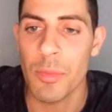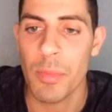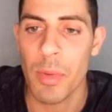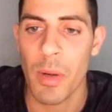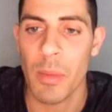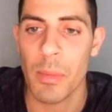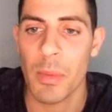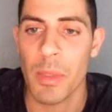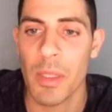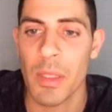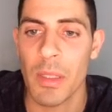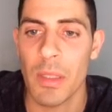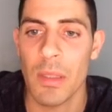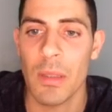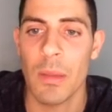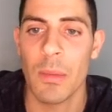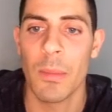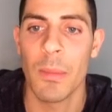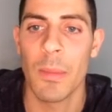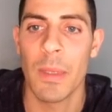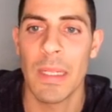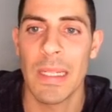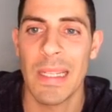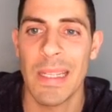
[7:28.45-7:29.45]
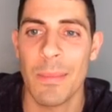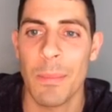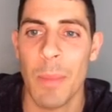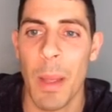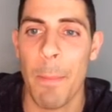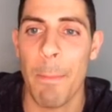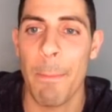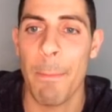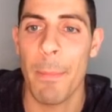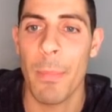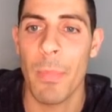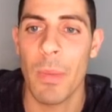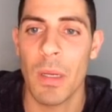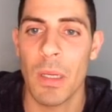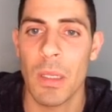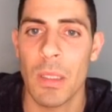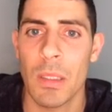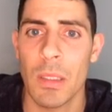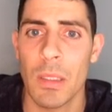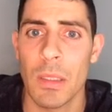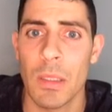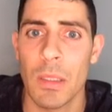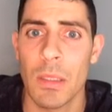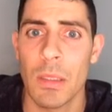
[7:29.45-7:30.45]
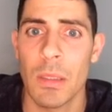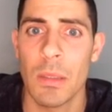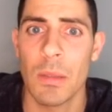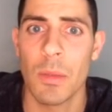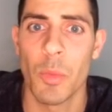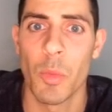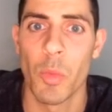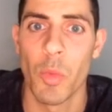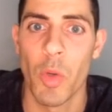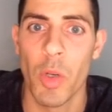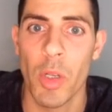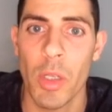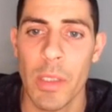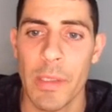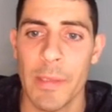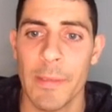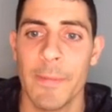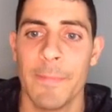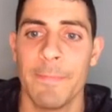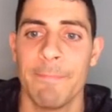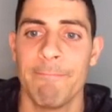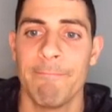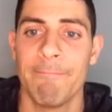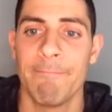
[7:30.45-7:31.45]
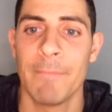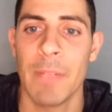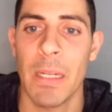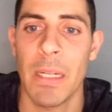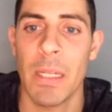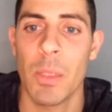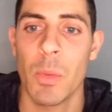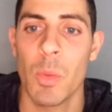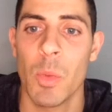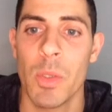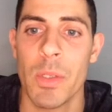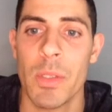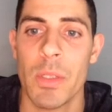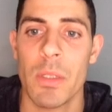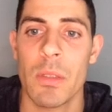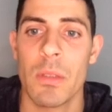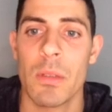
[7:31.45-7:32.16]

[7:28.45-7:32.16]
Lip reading: probably get my rook out.